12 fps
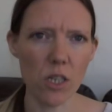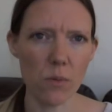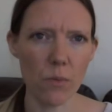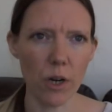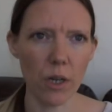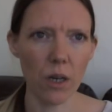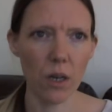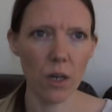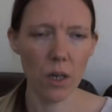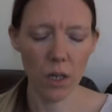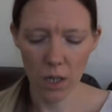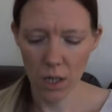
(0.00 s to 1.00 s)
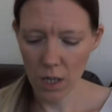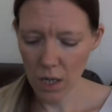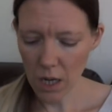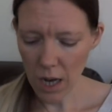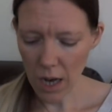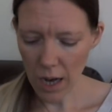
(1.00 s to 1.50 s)
spring.
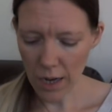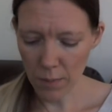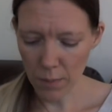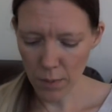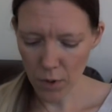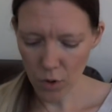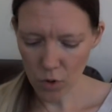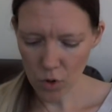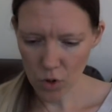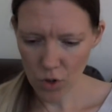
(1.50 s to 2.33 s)
And I bought